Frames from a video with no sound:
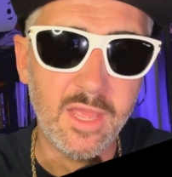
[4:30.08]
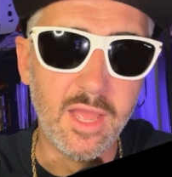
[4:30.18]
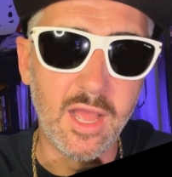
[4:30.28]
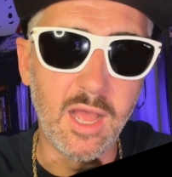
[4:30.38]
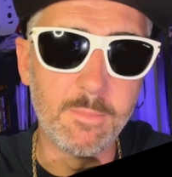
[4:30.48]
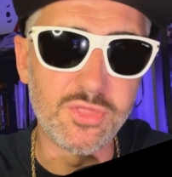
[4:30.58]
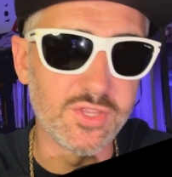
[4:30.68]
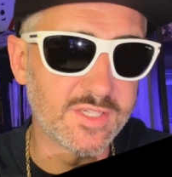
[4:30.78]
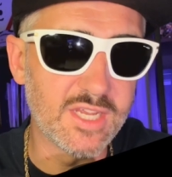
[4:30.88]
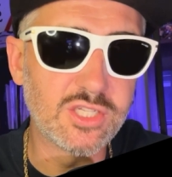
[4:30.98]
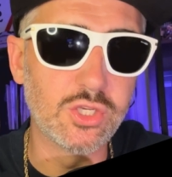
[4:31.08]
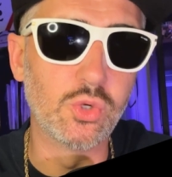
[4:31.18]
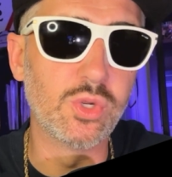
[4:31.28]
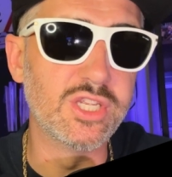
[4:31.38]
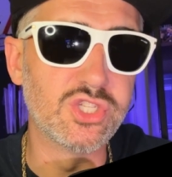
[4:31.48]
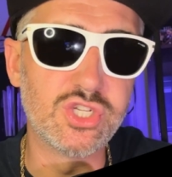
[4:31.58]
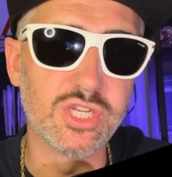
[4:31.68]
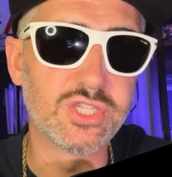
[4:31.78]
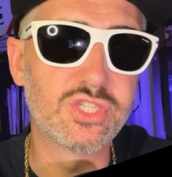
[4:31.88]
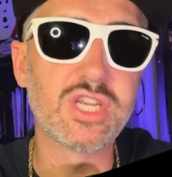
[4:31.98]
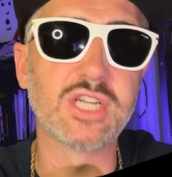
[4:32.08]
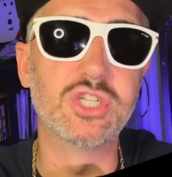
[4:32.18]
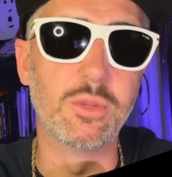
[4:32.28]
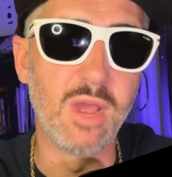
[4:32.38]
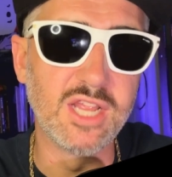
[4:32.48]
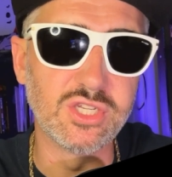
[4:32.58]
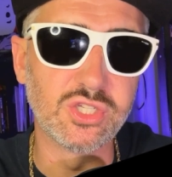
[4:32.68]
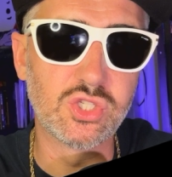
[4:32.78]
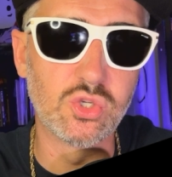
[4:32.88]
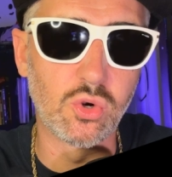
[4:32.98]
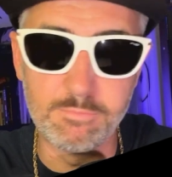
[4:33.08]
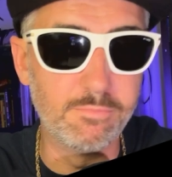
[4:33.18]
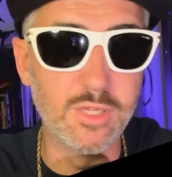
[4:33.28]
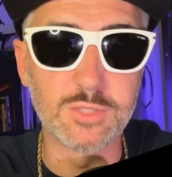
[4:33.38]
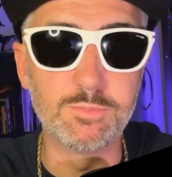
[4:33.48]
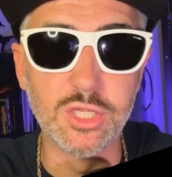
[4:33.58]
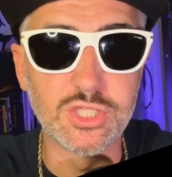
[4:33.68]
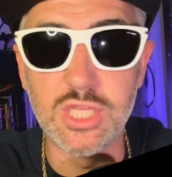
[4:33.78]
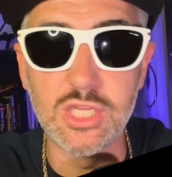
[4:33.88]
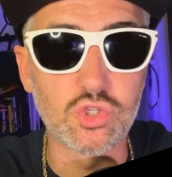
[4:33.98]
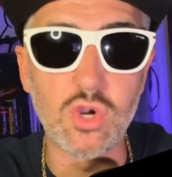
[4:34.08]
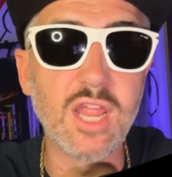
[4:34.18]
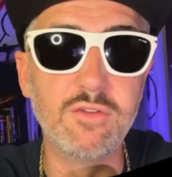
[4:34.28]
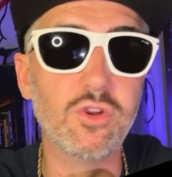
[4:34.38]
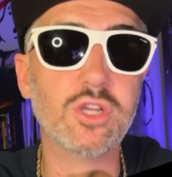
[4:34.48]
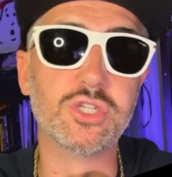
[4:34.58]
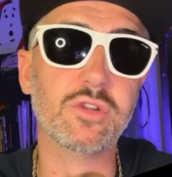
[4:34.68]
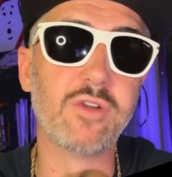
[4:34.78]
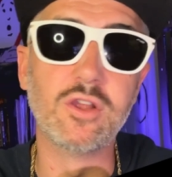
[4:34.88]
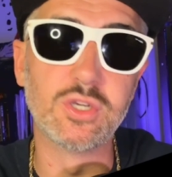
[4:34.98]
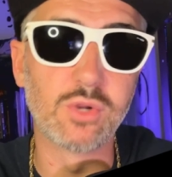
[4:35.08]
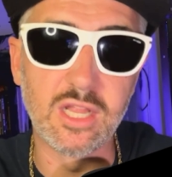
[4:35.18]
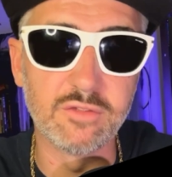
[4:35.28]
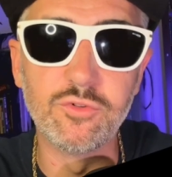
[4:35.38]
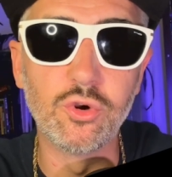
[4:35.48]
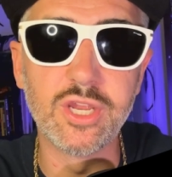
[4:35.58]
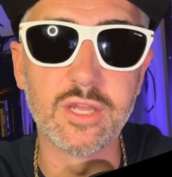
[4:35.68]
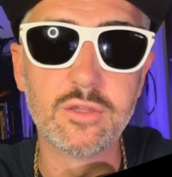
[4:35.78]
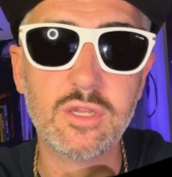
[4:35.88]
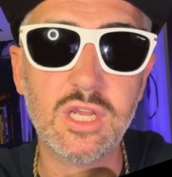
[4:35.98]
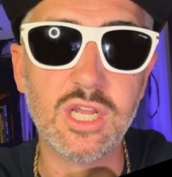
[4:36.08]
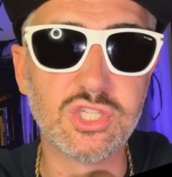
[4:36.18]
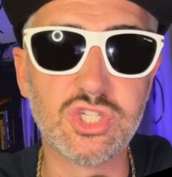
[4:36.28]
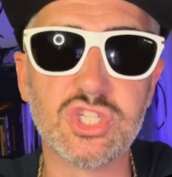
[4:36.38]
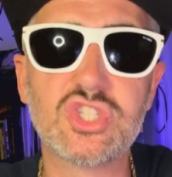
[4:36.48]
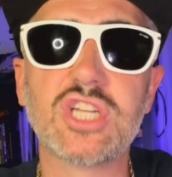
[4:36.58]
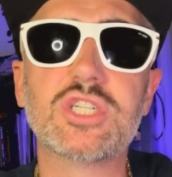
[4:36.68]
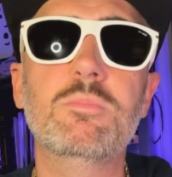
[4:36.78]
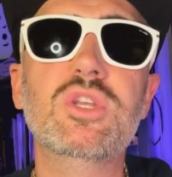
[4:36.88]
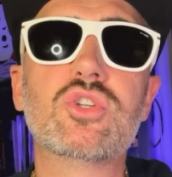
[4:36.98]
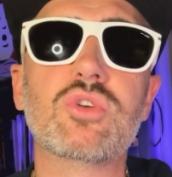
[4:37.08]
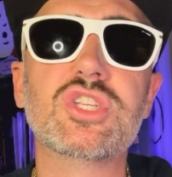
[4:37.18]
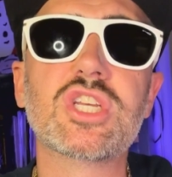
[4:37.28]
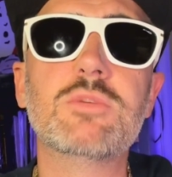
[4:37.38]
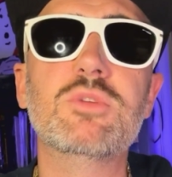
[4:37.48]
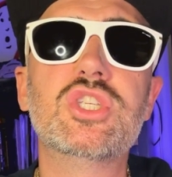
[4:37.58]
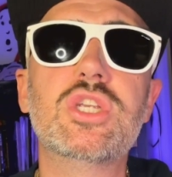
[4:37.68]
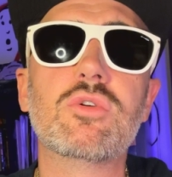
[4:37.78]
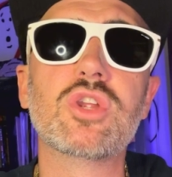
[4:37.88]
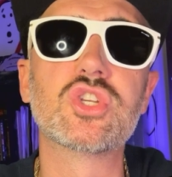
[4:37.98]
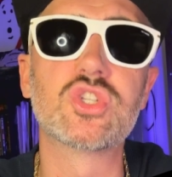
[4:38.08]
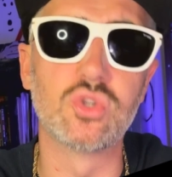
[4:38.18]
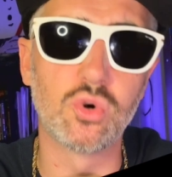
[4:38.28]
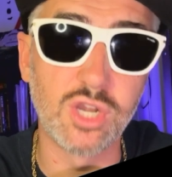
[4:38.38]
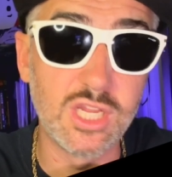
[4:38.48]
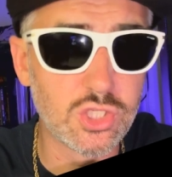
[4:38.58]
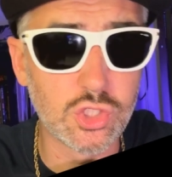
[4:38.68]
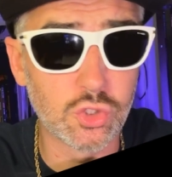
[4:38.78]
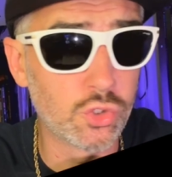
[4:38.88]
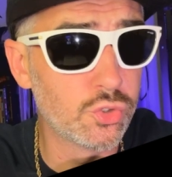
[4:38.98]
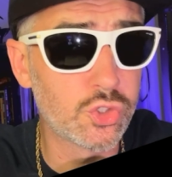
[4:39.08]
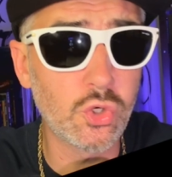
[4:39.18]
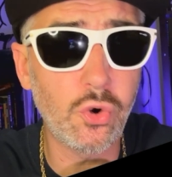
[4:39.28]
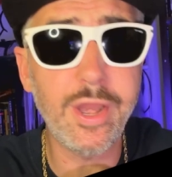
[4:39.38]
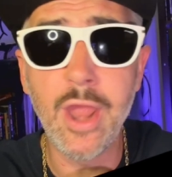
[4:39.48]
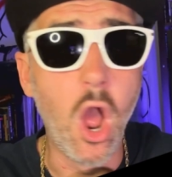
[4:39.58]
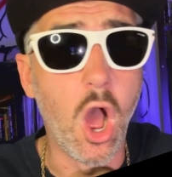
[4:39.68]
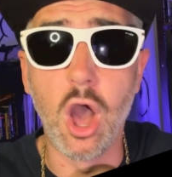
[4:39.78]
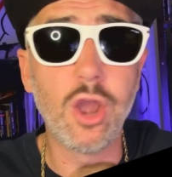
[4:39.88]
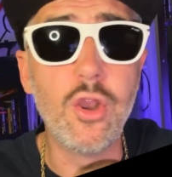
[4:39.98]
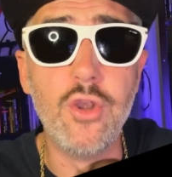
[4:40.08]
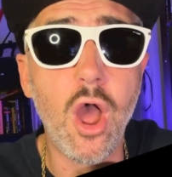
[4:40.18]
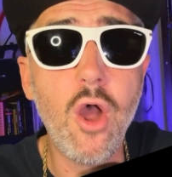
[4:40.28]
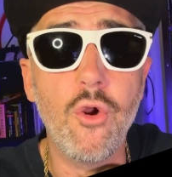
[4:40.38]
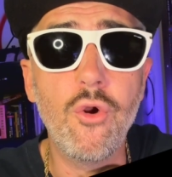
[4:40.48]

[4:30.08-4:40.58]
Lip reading: But The Sentinel is just such an amazing story. It's the Australian version of Hotel California. It's just such a mystery, such a mysterious story. Is it a true story? I don't know.